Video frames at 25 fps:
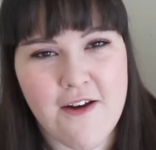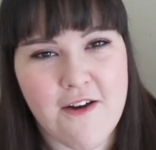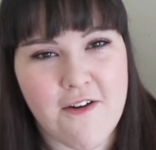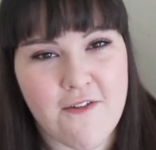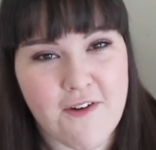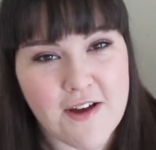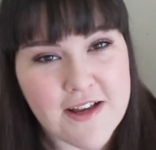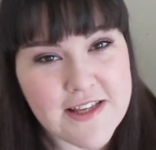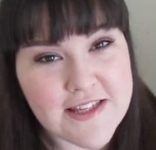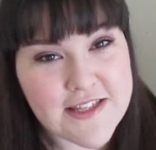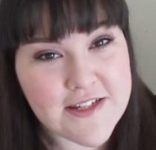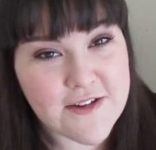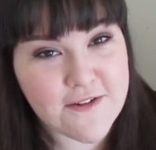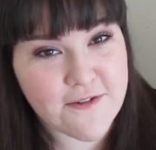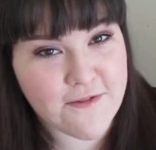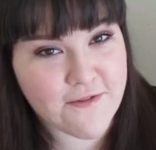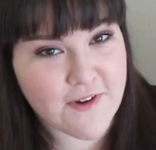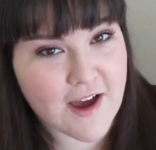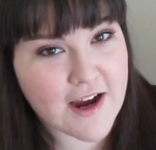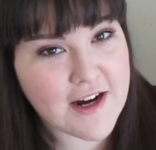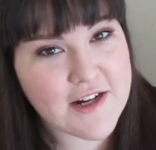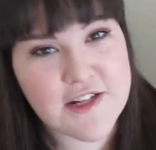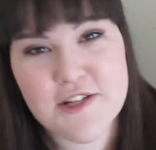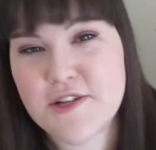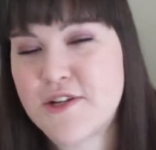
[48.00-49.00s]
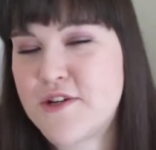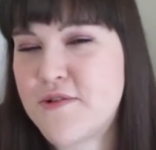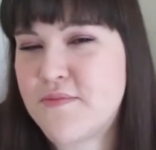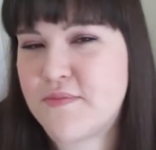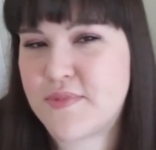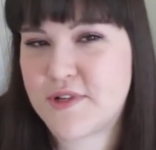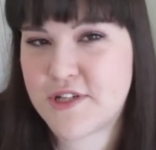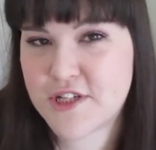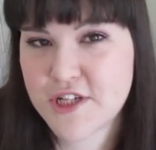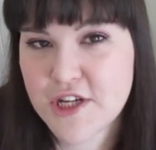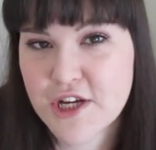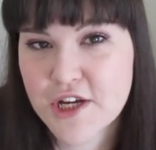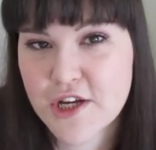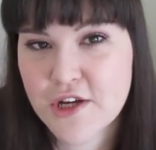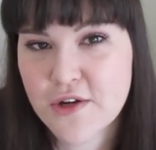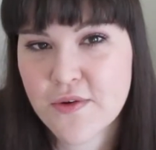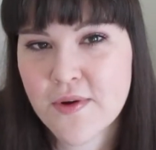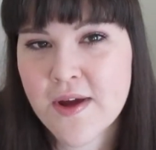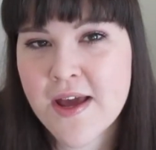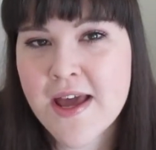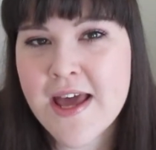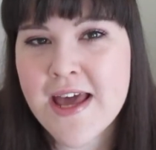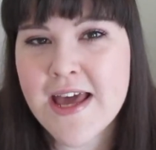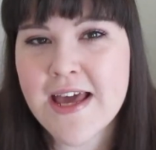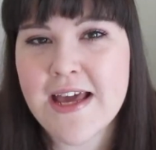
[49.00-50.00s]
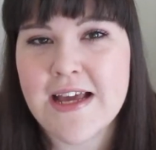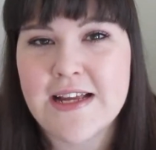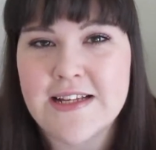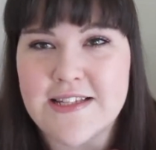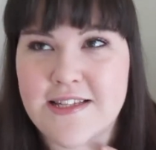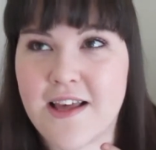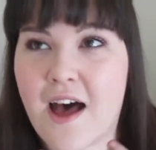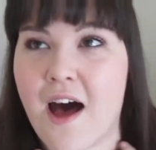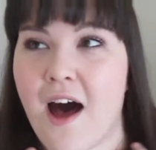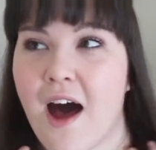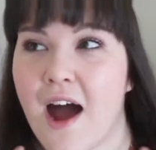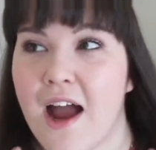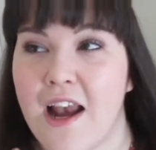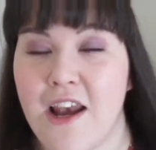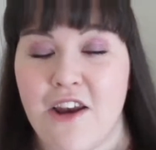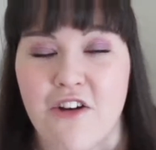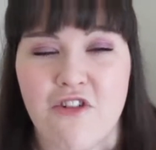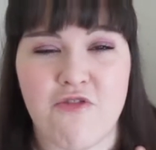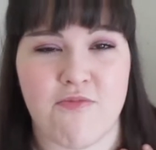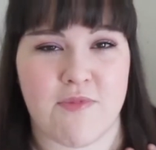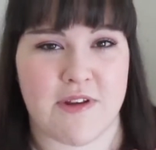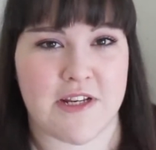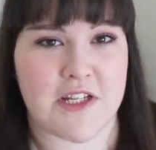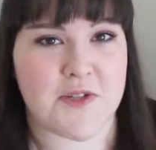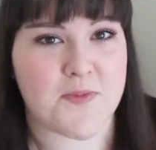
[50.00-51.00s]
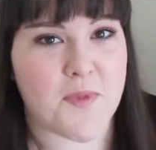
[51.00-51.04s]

Festive fact number two is that I love mince